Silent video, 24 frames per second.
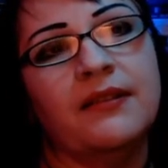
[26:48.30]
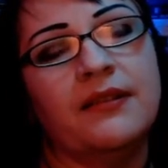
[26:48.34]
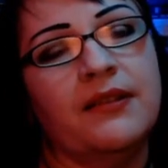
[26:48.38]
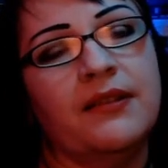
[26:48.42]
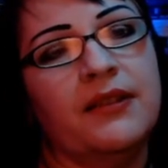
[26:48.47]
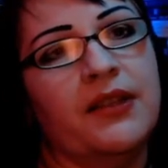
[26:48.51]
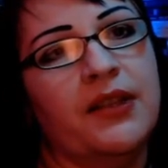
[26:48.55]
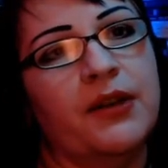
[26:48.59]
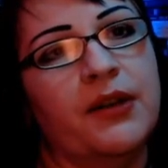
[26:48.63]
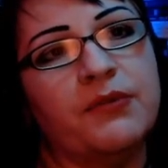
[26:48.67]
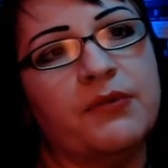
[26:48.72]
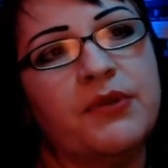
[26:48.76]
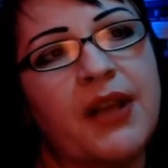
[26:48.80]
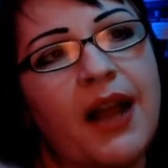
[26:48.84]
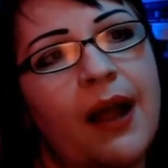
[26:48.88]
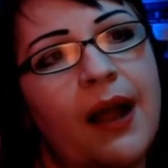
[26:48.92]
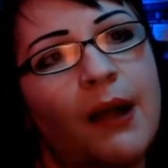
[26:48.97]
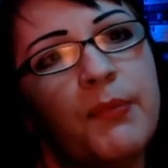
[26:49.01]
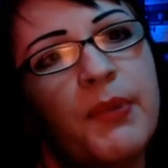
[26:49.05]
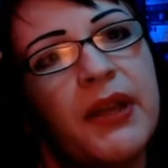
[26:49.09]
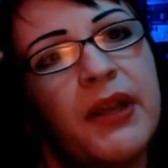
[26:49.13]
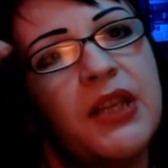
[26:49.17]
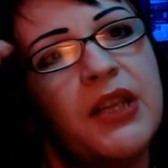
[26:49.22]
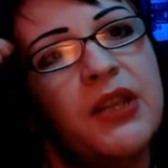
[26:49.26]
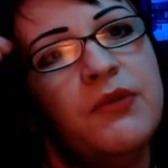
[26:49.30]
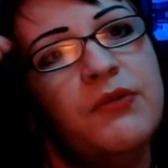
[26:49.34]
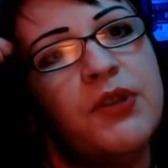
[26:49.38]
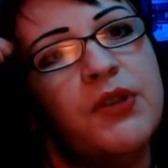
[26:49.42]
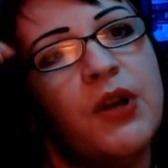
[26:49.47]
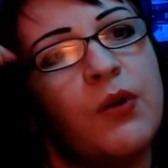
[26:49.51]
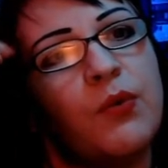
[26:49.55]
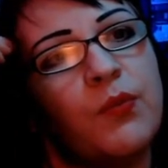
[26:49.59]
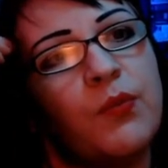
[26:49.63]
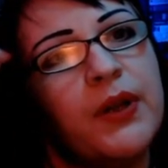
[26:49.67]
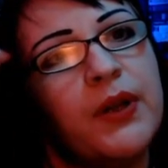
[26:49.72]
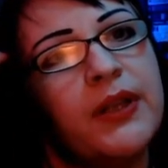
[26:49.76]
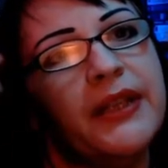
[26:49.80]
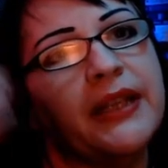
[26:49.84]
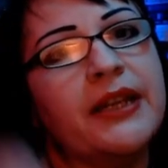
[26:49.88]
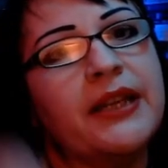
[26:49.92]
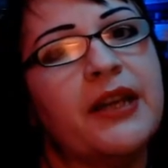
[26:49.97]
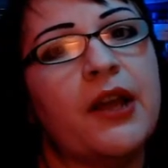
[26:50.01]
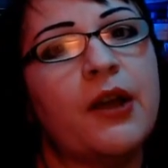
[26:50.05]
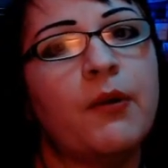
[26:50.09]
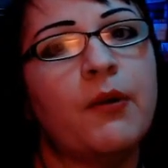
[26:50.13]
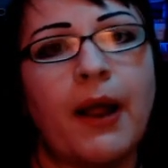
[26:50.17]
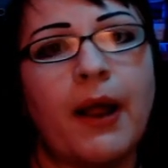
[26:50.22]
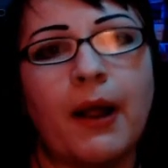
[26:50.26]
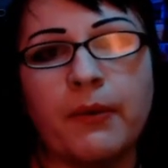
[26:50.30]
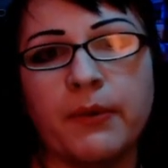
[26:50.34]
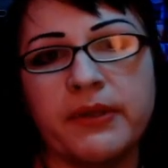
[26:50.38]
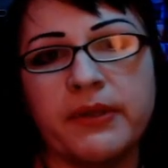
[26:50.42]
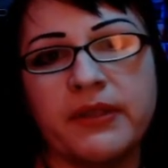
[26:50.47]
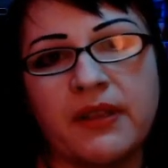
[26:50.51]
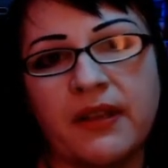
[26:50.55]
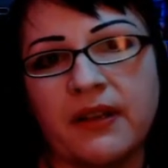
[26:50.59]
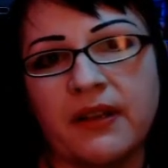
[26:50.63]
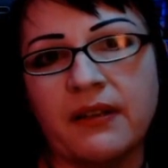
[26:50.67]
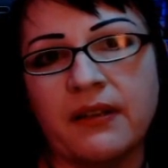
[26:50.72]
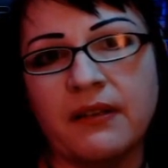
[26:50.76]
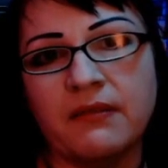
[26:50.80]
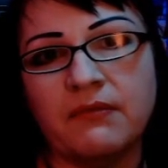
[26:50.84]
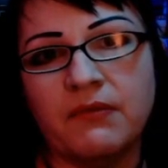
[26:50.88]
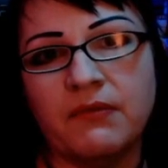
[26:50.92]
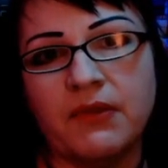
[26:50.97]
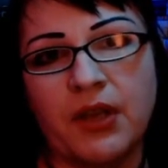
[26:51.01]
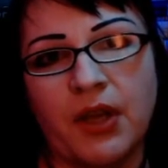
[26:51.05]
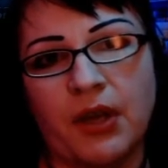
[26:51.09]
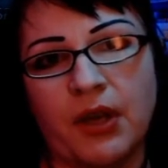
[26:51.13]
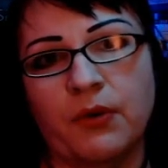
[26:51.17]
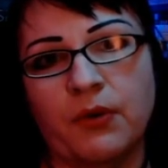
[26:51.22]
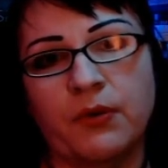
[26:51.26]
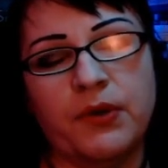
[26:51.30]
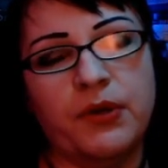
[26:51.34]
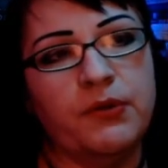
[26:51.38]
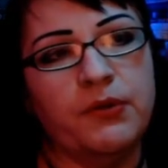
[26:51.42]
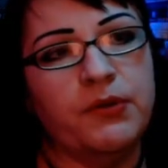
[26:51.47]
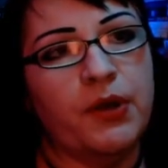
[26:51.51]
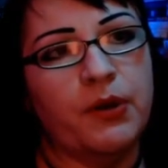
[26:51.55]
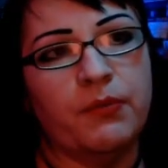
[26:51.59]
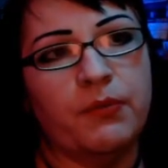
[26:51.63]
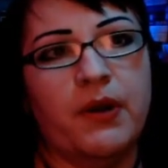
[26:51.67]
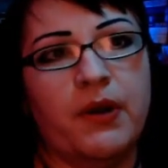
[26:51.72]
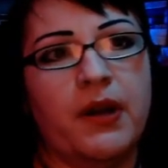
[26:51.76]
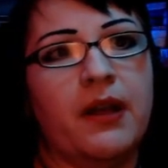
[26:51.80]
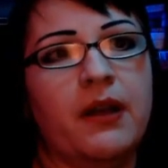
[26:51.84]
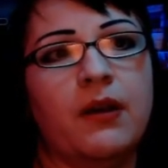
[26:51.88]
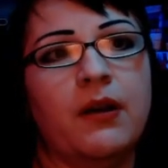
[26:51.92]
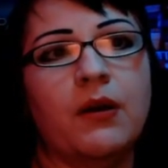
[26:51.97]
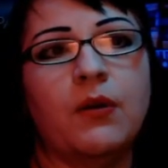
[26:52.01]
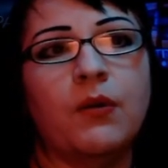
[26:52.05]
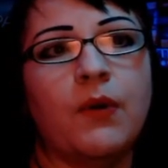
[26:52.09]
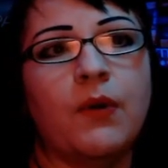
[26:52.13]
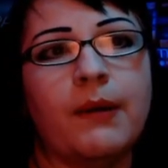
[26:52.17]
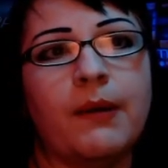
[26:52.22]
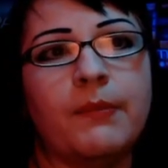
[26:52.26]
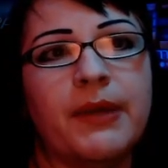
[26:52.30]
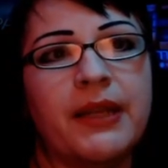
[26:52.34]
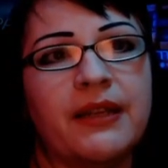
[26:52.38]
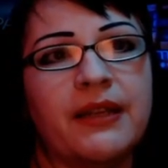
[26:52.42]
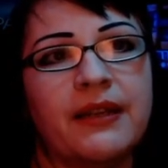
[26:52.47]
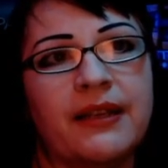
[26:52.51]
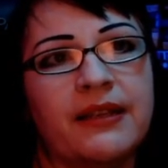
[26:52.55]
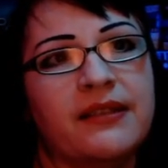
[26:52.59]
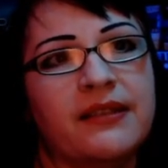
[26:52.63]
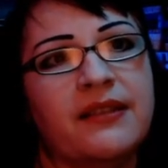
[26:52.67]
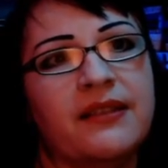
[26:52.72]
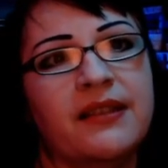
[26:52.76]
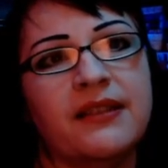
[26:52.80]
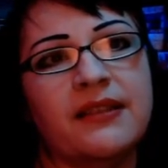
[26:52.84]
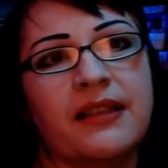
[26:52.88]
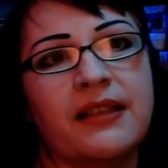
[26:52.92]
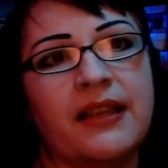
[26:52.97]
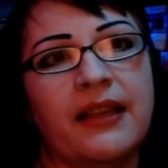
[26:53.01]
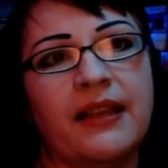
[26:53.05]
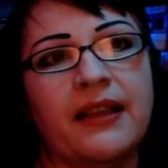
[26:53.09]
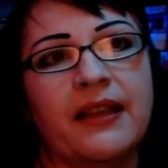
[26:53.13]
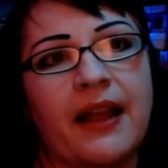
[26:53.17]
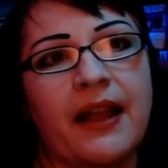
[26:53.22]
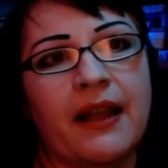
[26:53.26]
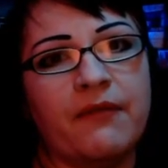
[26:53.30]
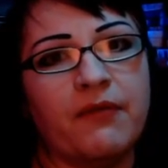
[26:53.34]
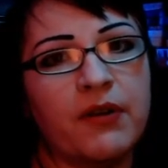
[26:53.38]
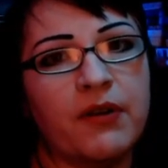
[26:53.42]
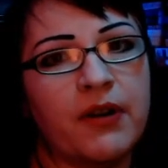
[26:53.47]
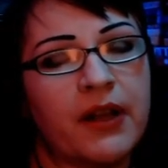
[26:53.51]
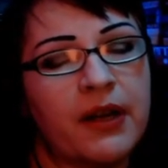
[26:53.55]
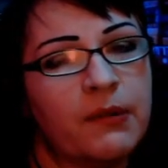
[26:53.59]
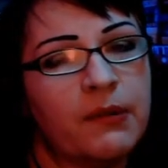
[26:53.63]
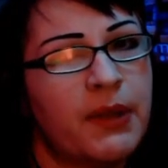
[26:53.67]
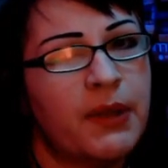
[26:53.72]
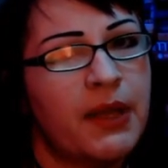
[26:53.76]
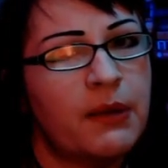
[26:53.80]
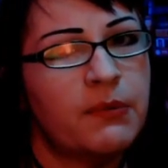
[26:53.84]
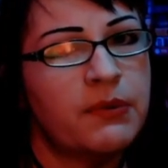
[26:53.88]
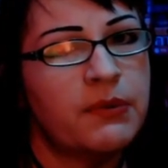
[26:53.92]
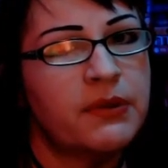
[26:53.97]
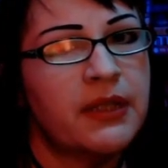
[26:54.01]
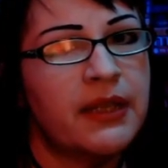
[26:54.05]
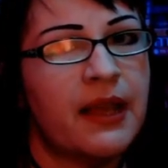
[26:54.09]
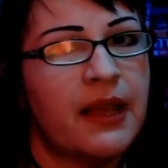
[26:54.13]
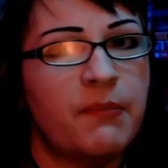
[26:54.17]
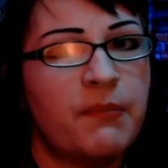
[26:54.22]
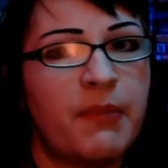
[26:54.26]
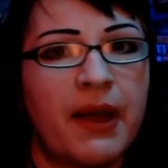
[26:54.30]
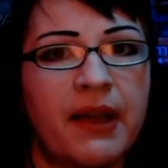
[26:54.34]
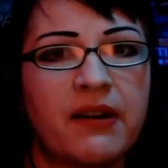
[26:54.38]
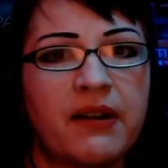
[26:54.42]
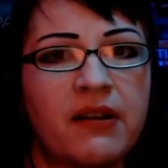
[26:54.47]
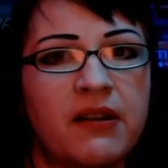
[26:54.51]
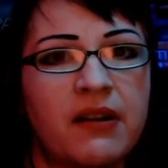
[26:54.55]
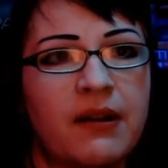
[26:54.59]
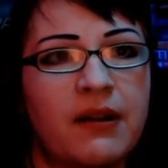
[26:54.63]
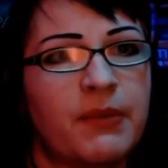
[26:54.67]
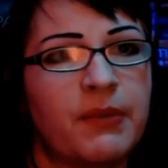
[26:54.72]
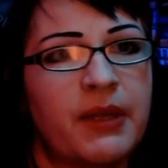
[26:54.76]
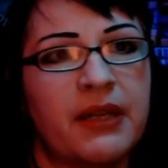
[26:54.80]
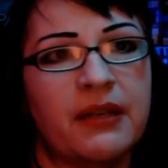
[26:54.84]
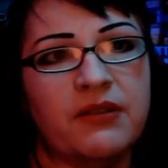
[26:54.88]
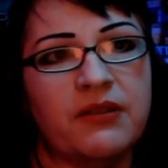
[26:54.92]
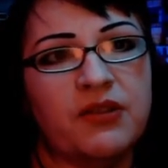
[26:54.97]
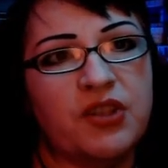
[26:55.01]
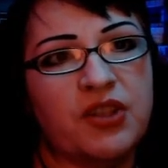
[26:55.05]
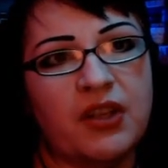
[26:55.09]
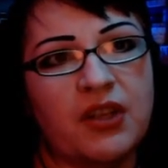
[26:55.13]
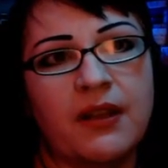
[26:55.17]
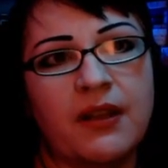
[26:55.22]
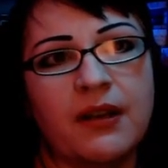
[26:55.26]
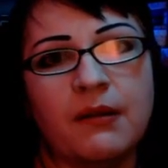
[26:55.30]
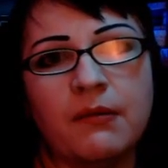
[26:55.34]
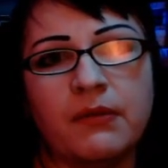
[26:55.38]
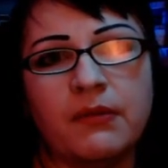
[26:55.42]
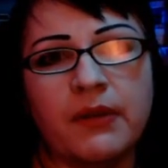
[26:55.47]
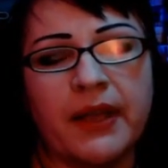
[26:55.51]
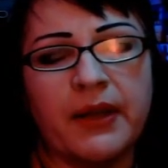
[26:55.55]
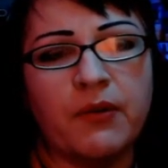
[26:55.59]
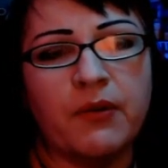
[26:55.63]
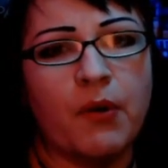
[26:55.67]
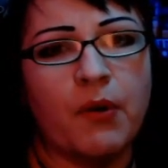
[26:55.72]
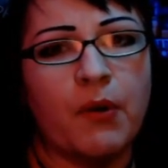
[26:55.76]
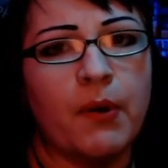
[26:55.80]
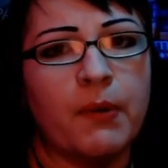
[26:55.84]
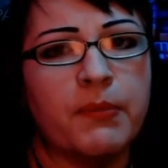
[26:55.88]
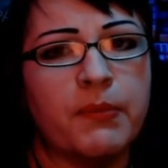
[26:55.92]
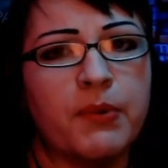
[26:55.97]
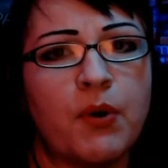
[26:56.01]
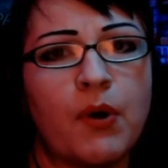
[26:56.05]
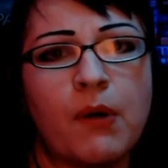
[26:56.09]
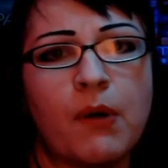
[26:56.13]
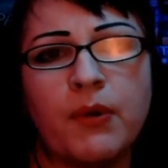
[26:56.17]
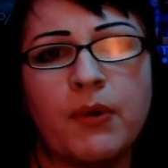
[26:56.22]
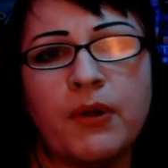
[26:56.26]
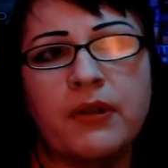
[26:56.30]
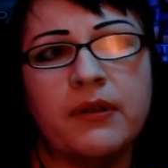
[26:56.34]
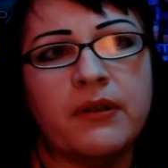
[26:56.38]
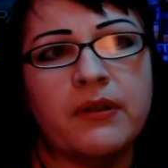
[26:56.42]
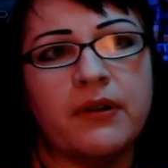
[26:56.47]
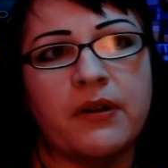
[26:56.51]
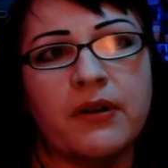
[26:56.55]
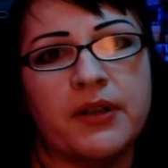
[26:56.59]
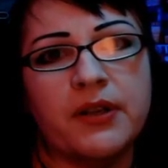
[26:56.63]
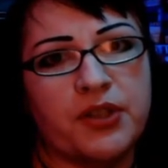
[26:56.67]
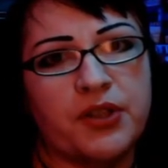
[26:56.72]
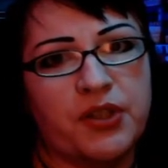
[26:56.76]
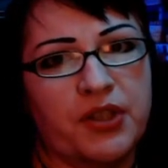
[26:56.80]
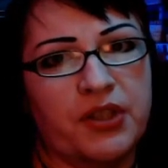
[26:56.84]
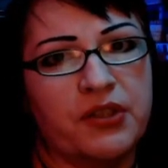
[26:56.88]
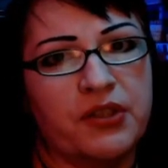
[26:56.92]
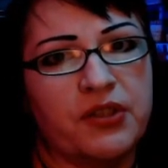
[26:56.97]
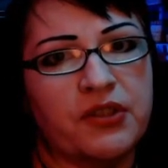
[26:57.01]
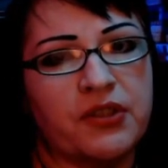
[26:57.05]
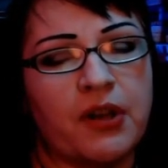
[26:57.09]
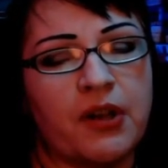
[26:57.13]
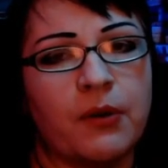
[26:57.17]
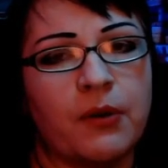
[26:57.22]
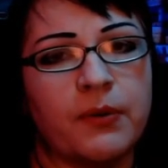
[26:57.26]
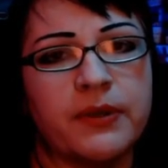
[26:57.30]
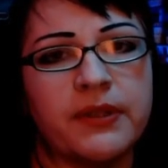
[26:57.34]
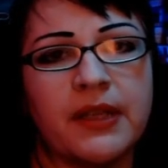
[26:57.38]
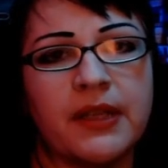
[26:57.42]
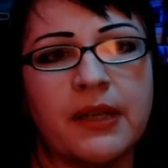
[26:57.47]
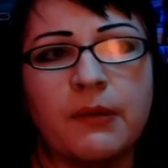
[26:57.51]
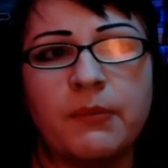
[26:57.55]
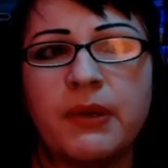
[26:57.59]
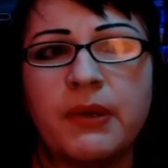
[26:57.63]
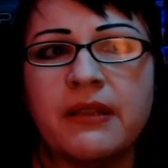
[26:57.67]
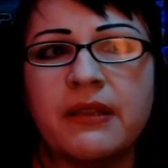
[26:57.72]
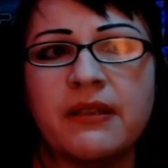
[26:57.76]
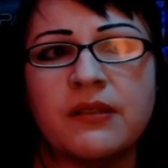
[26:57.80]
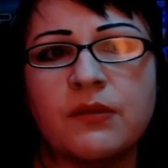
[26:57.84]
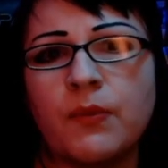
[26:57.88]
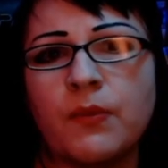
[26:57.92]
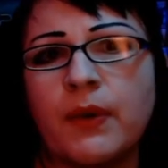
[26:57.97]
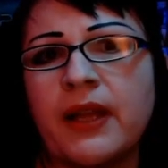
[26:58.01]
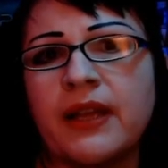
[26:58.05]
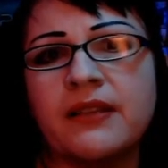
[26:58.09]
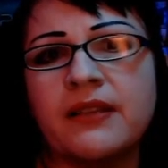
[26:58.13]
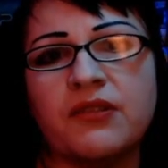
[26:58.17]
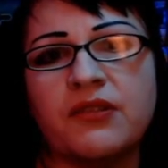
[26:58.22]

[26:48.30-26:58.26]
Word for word: you know, topic. You don't really know how it's going to go. You don't know, I mean, is this kid ever going to be able to get better? I mean, is she going to like grow up normal, or is she just always going to be this way?